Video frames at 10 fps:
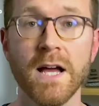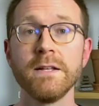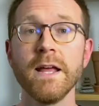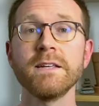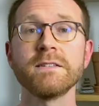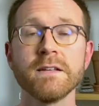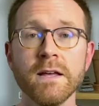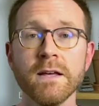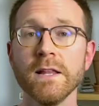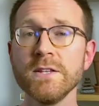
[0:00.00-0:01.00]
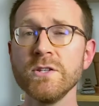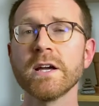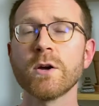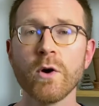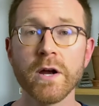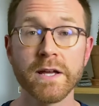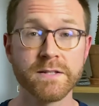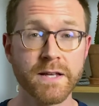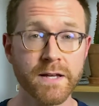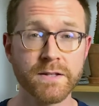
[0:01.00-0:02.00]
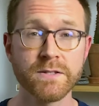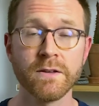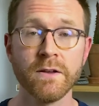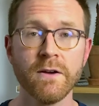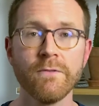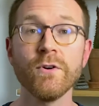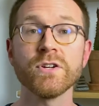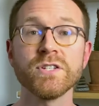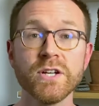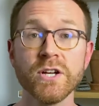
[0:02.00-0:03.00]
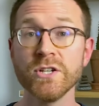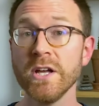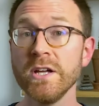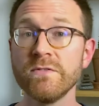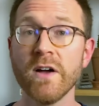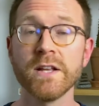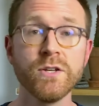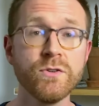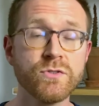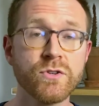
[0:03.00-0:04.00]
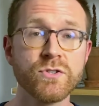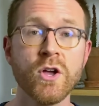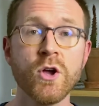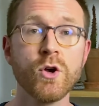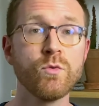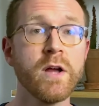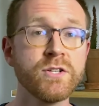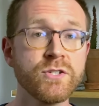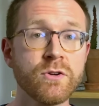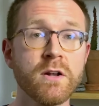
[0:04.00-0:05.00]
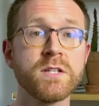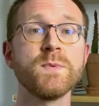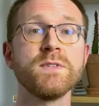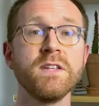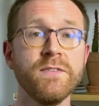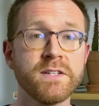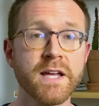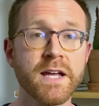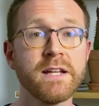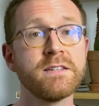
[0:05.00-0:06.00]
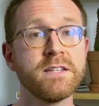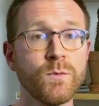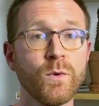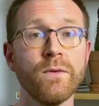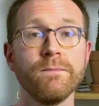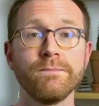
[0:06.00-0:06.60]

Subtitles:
Next, let's look at querying dates. First, here's how you'd find users who register on a specific date in SQL.